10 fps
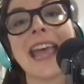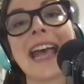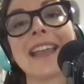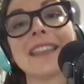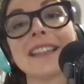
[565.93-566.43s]

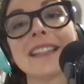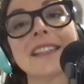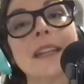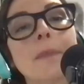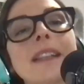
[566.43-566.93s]
And this is
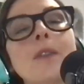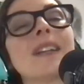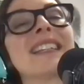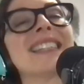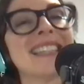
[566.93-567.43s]
typically
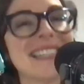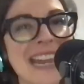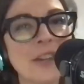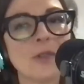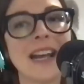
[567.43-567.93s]
what is
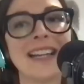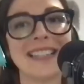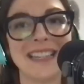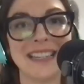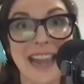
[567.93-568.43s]
standardized
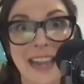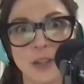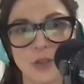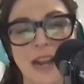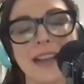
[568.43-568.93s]
in
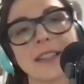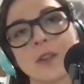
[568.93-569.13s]
extracts.